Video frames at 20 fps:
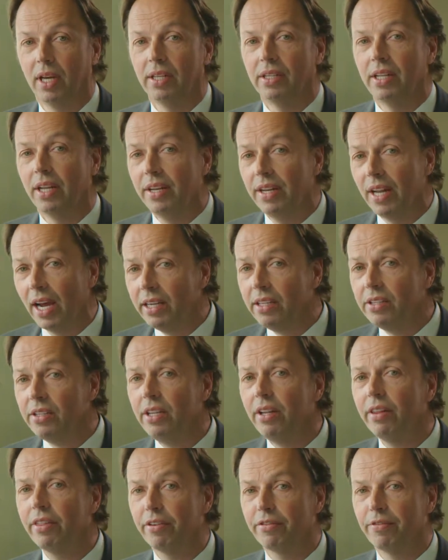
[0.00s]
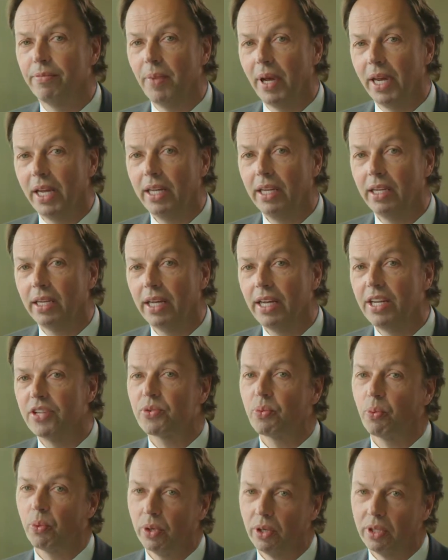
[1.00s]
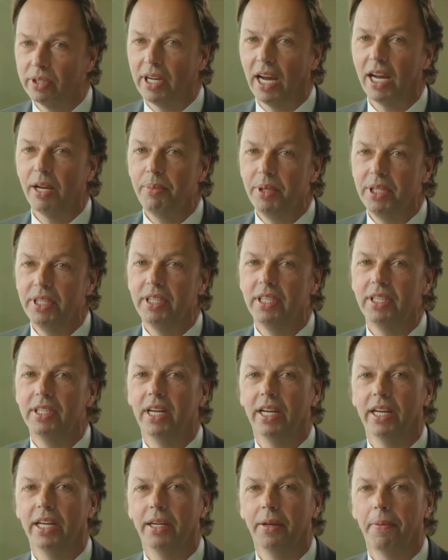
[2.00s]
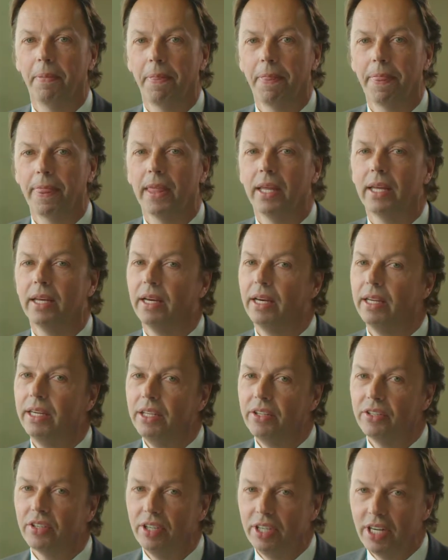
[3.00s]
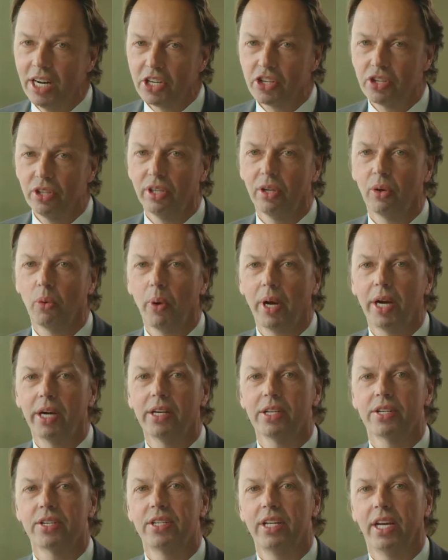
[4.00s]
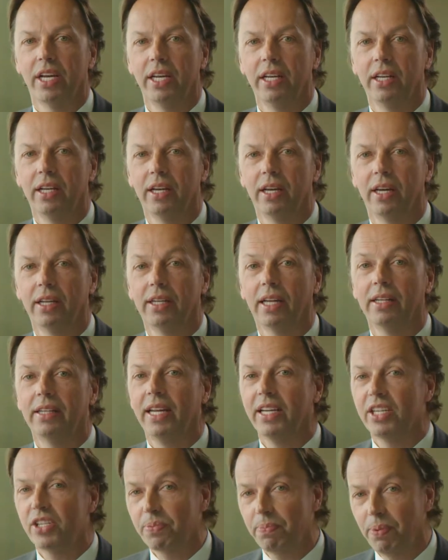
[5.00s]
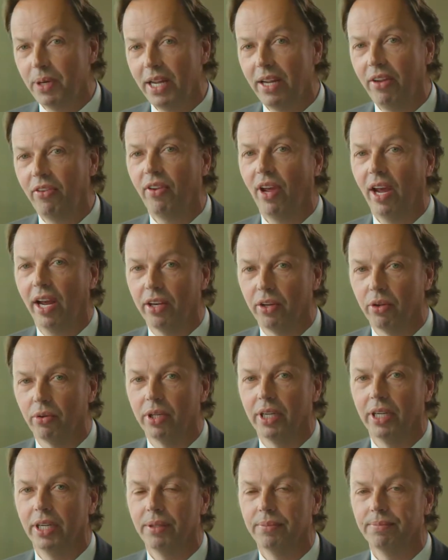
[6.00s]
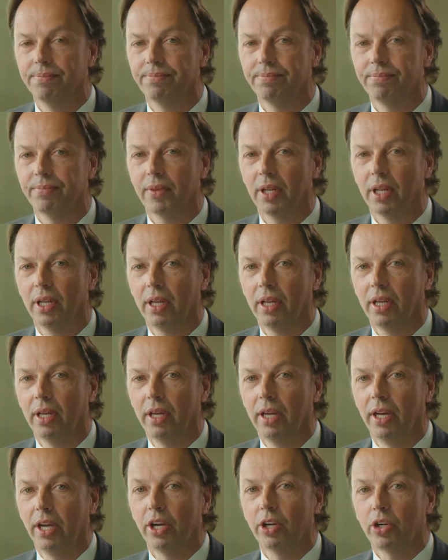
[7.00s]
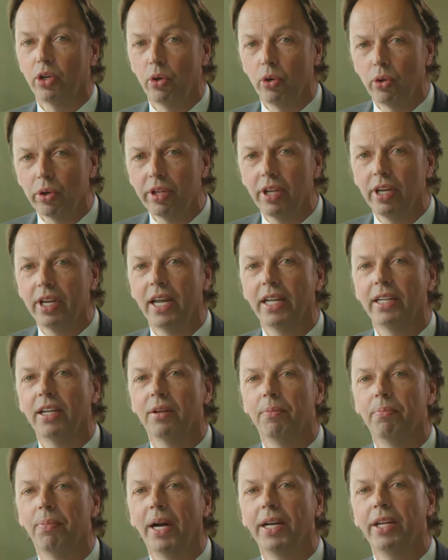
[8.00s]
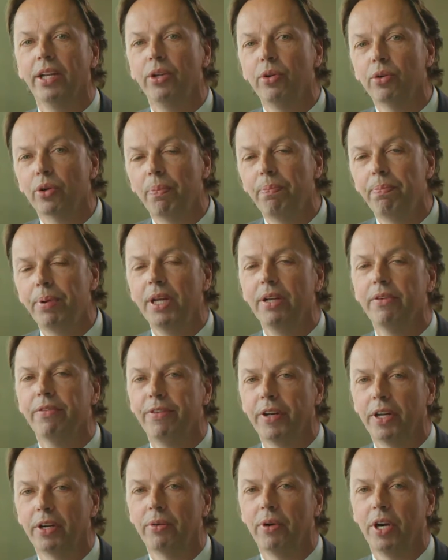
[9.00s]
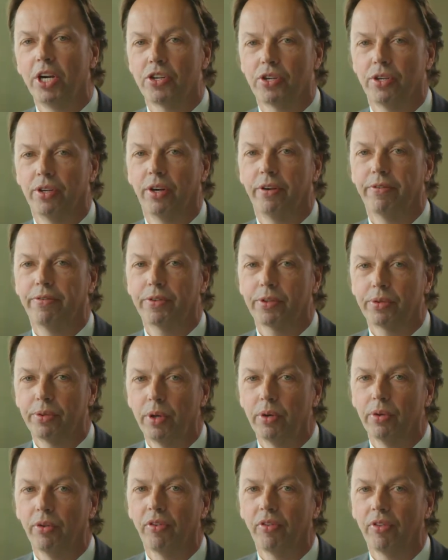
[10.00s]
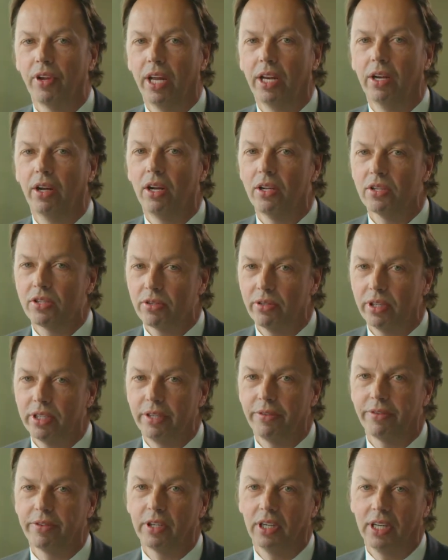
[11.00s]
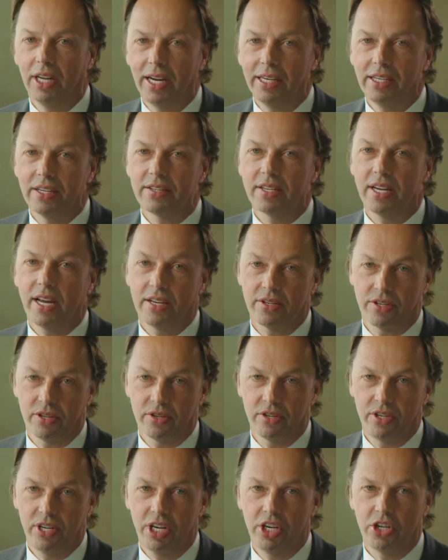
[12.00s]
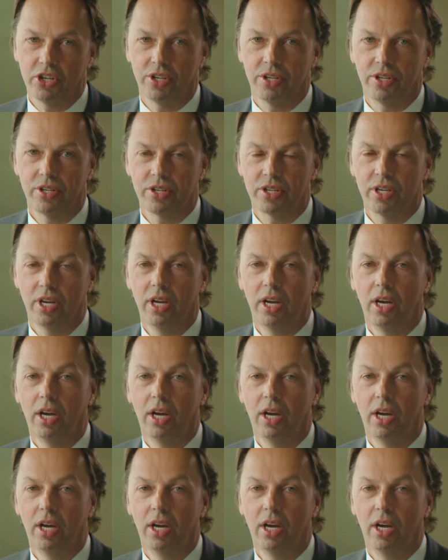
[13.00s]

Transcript: The 19th of May is World IBD Day, an international awareness day that takes place annually. Coordinated by the European Federation of Crohn's and Ulcerative Colitis Associations,